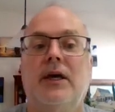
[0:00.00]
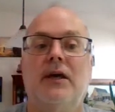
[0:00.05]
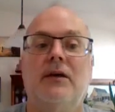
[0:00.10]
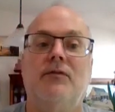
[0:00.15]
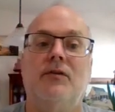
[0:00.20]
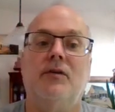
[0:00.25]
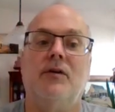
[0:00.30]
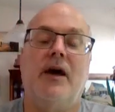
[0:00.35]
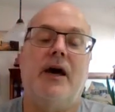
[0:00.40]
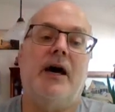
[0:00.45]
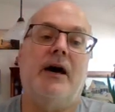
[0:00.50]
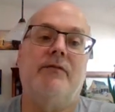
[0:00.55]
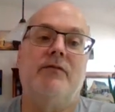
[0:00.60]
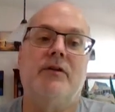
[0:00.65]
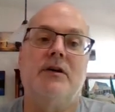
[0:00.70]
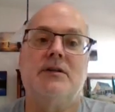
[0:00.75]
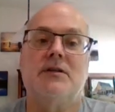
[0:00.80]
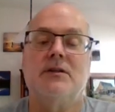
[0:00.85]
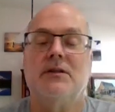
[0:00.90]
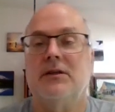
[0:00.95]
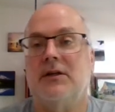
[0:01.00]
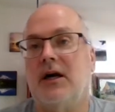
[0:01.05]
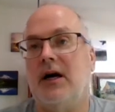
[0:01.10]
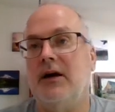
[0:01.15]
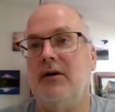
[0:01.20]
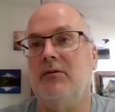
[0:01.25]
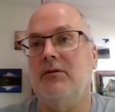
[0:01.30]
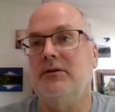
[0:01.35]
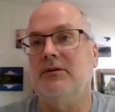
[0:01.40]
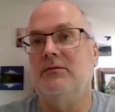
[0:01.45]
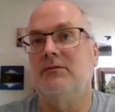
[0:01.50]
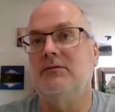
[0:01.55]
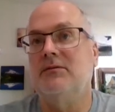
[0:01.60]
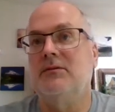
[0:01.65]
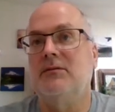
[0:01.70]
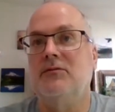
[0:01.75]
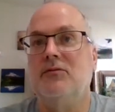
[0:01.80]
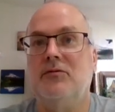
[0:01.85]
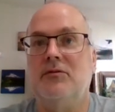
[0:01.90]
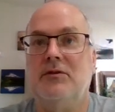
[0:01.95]
If you haven't, I will
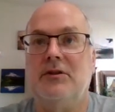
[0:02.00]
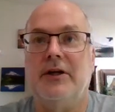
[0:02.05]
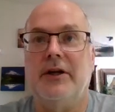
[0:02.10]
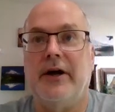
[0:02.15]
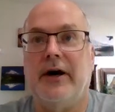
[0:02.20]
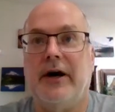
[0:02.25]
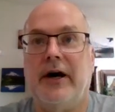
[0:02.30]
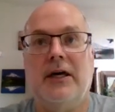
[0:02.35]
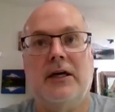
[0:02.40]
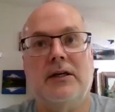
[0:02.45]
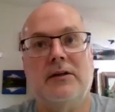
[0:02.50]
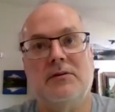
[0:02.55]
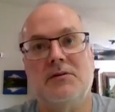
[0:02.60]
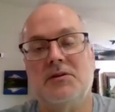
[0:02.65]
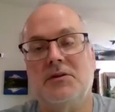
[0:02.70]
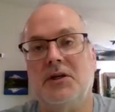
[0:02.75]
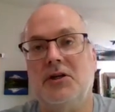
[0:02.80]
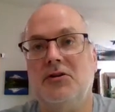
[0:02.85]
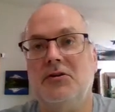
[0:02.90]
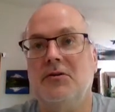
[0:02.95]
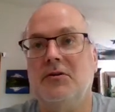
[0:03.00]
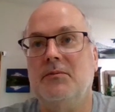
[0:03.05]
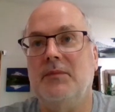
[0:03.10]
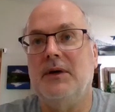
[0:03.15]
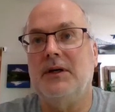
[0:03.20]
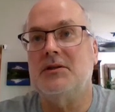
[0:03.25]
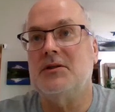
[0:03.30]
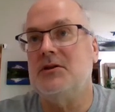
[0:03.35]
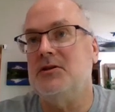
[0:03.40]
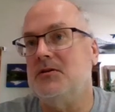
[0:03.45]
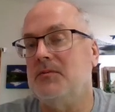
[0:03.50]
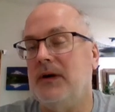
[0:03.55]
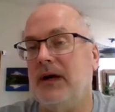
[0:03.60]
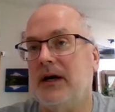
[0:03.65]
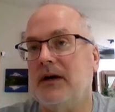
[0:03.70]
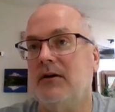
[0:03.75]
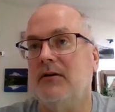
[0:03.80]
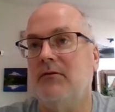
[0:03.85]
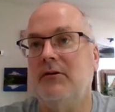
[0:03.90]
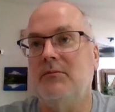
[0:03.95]
deny it, send you a message
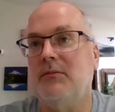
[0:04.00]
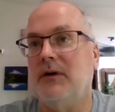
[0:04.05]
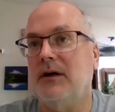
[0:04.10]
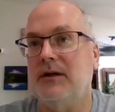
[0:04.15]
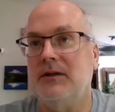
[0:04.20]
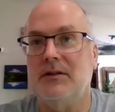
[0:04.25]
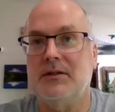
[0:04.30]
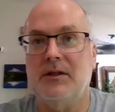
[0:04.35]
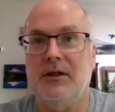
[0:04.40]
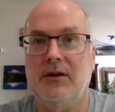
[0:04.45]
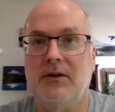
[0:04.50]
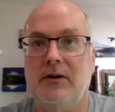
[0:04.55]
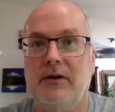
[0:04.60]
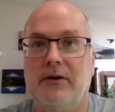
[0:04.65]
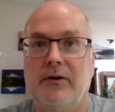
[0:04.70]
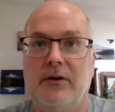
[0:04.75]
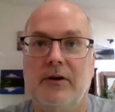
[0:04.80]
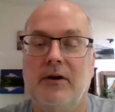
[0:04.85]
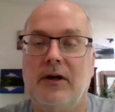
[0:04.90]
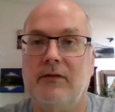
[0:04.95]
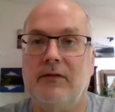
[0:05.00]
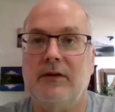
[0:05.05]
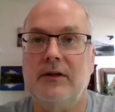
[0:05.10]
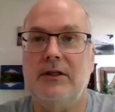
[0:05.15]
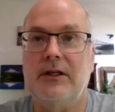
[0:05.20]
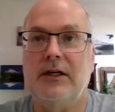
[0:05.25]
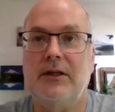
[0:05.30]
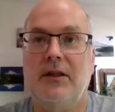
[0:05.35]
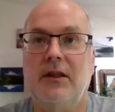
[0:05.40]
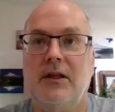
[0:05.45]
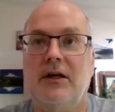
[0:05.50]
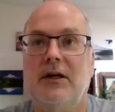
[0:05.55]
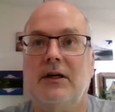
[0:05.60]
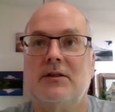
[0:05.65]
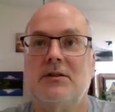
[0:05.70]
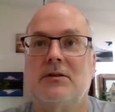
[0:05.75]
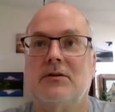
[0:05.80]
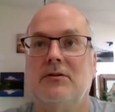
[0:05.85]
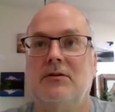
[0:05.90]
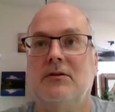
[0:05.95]
back in Remind saying, no, you haven't done
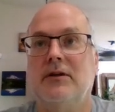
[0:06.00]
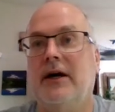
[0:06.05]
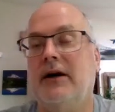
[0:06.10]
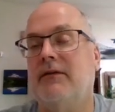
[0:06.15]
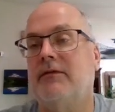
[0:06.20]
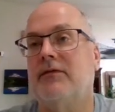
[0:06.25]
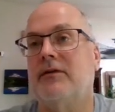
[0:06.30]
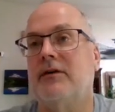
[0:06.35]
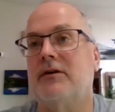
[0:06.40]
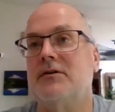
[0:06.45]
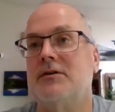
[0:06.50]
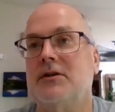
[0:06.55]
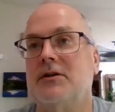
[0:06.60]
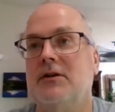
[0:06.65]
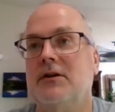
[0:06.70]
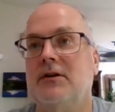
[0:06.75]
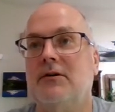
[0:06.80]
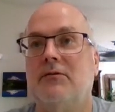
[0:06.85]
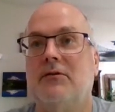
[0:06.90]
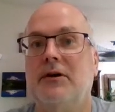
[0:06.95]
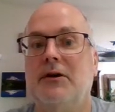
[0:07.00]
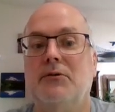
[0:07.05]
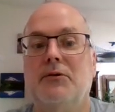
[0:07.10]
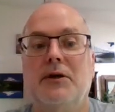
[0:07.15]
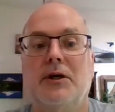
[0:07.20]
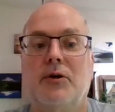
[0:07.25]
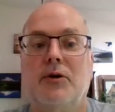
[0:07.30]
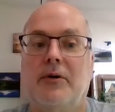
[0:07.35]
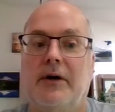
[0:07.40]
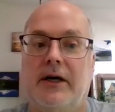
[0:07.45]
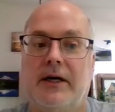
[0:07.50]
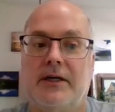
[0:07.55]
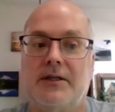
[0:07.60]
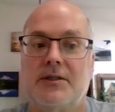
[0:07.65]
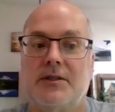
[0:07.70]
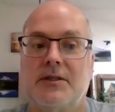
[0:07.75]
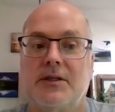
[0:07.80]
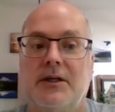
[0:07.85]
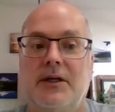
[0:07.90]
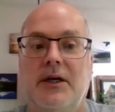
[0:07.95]
this, do that first, and then
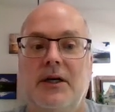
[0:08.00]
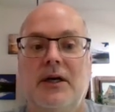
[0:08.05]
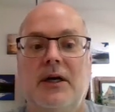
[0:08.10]
re-request.